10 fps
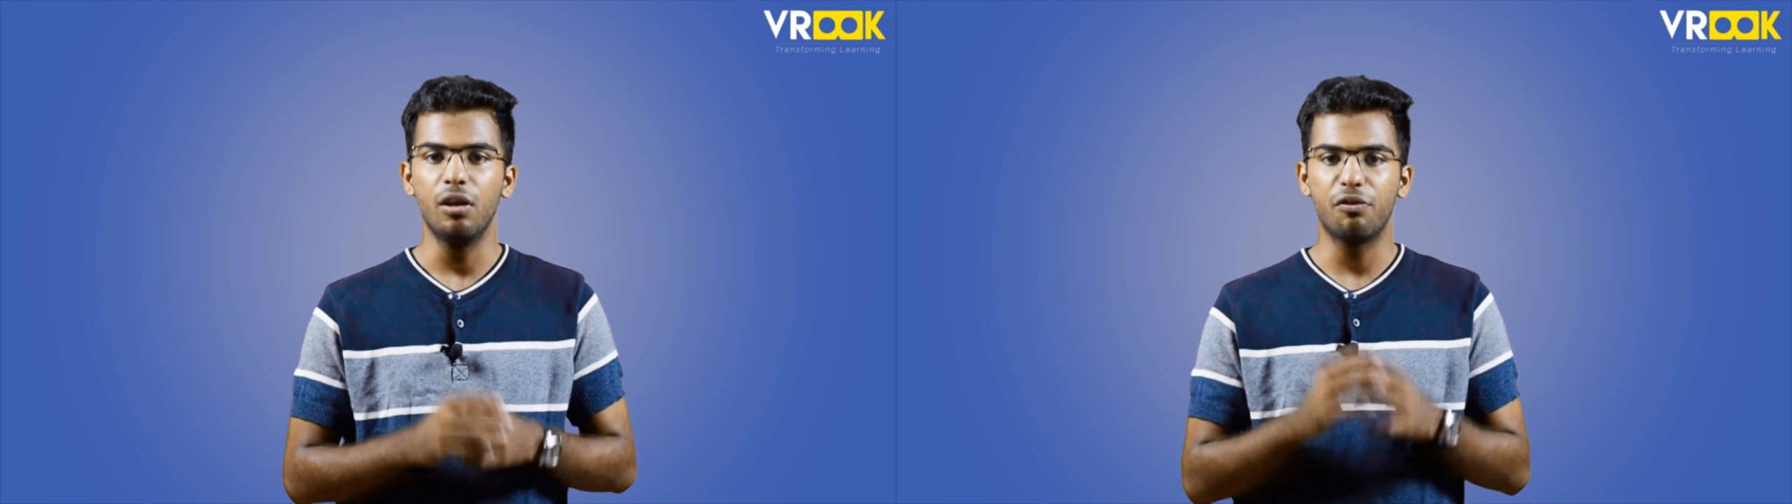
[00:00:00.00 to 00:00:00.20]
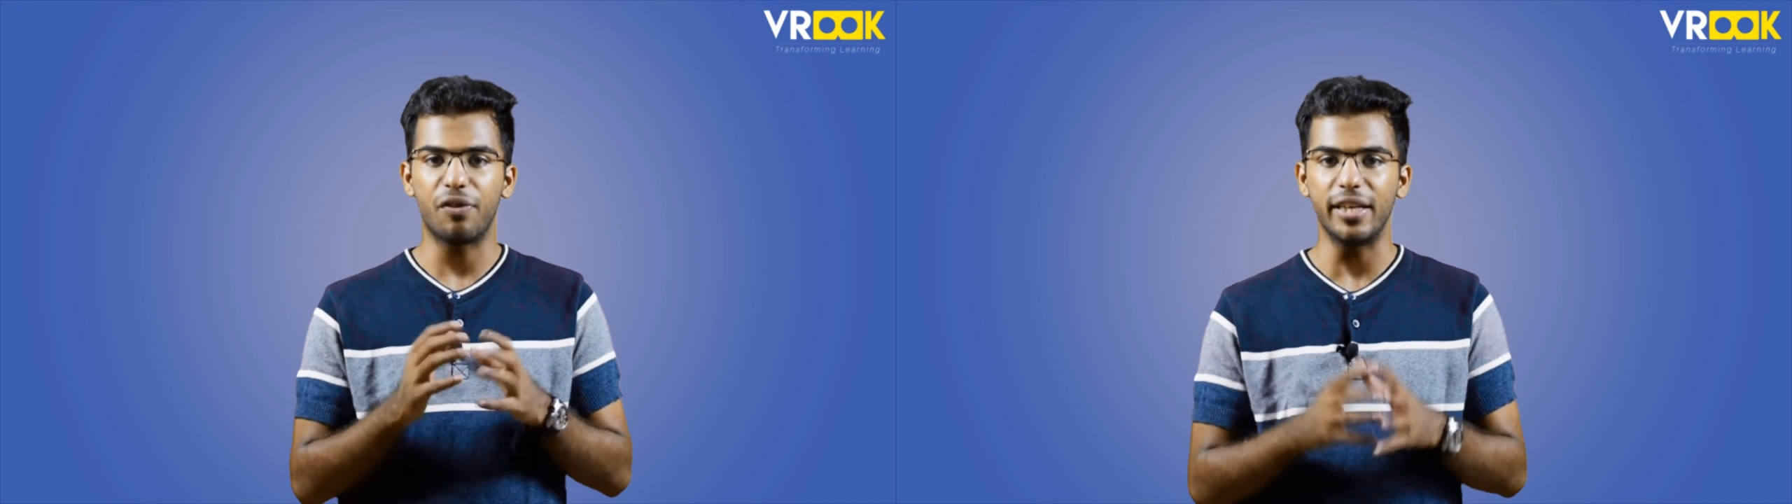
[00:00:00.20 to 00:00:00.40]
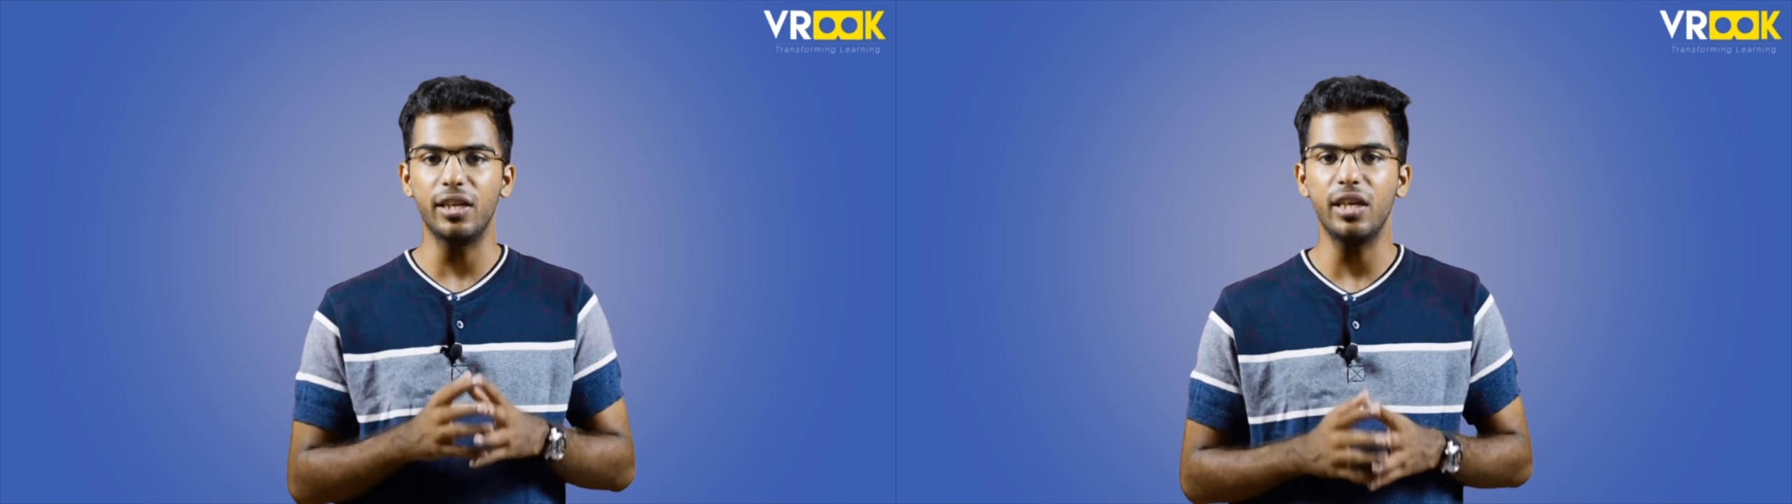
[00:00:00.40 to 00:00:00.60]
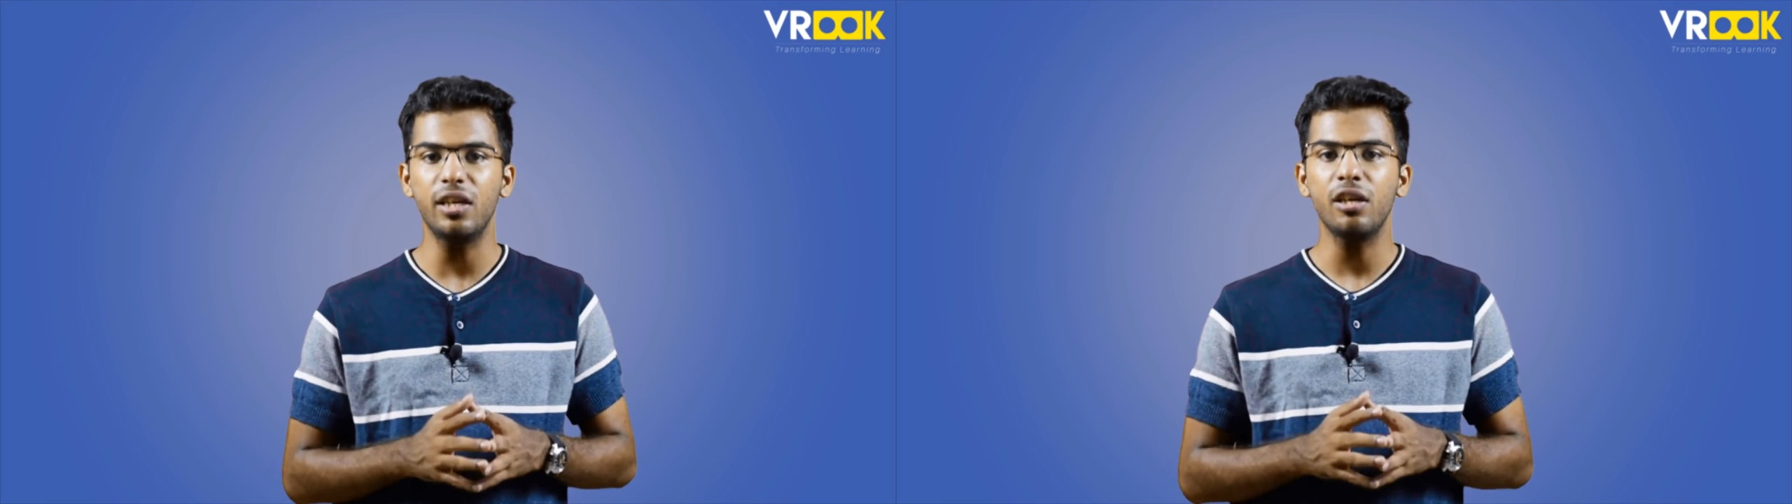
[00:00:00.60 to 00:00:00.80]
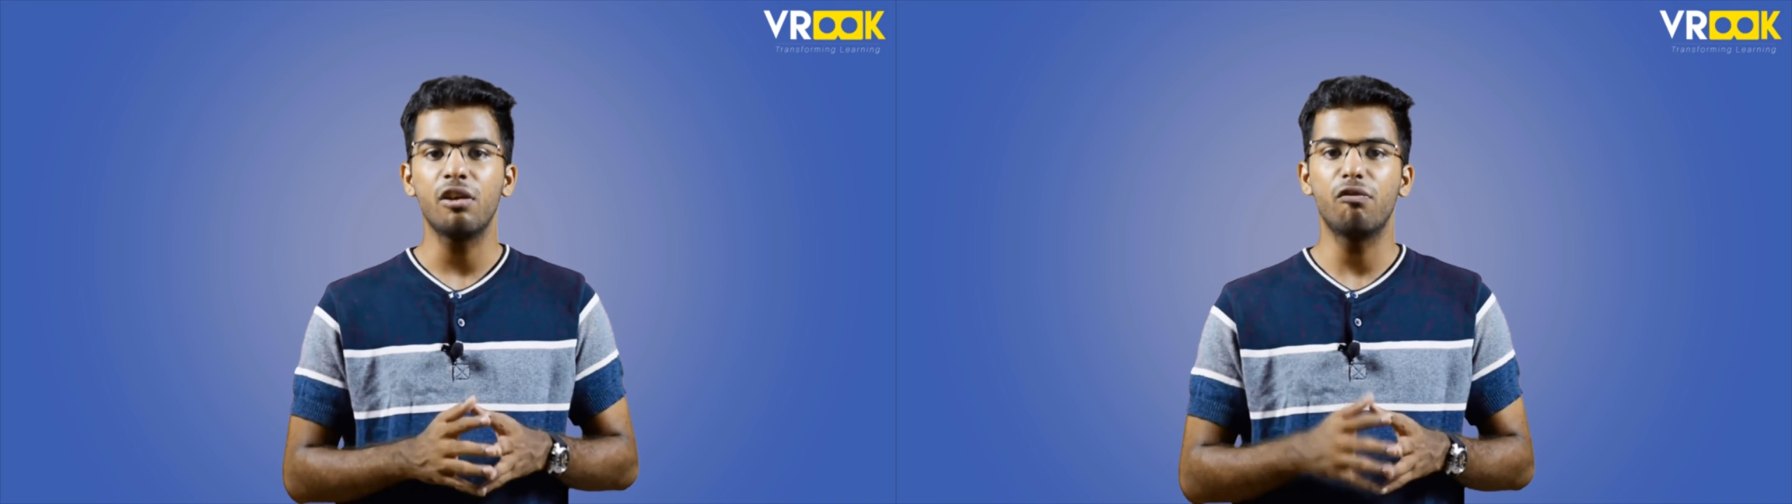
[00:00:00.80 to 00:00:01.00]

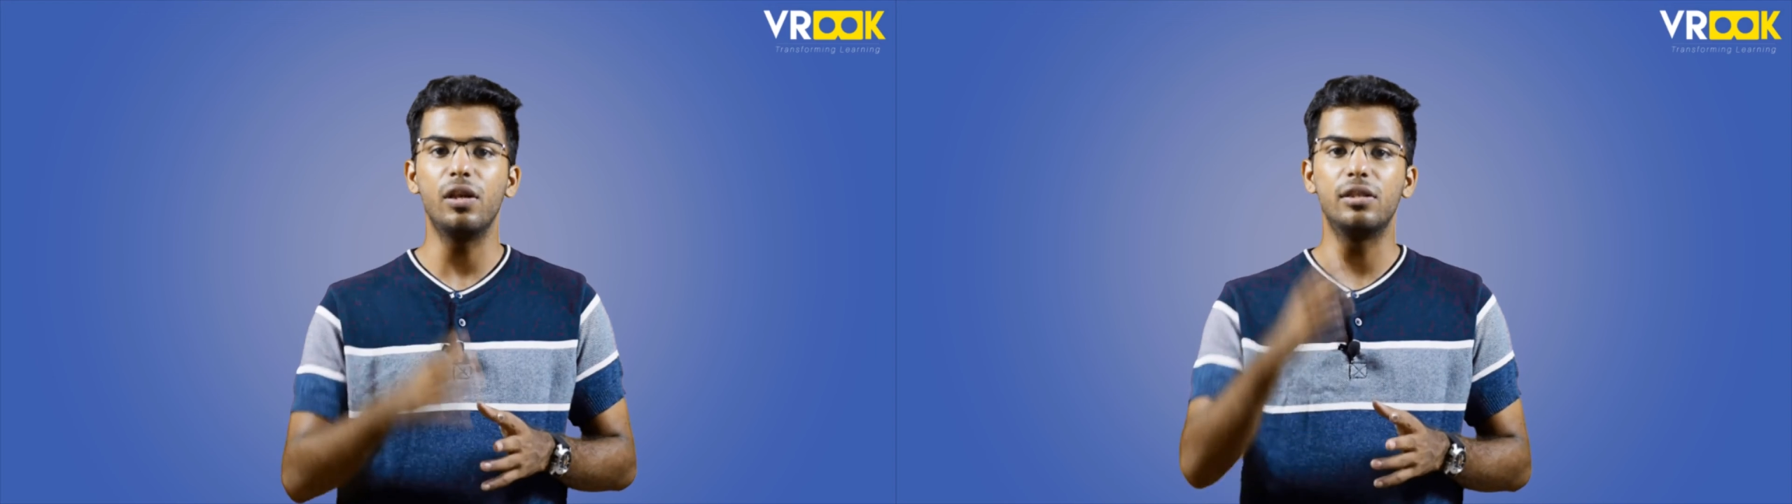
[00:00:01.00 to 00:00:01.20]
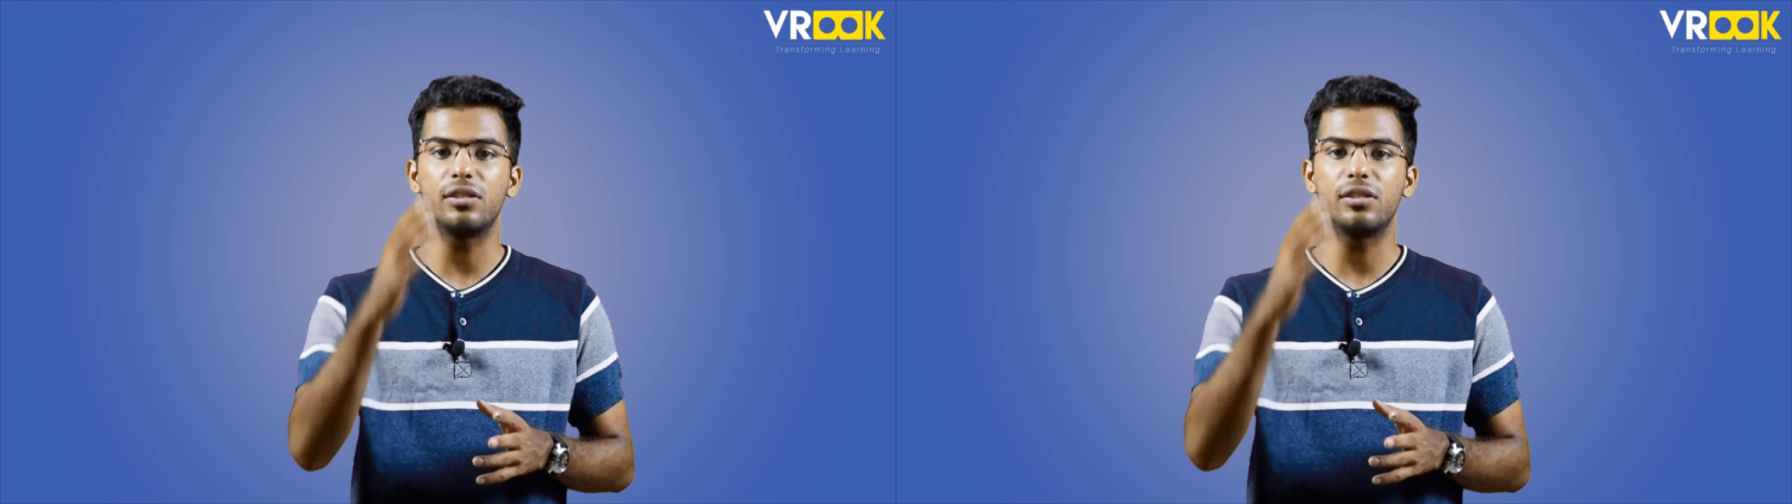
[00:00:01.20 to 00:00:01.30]
Finally, we'll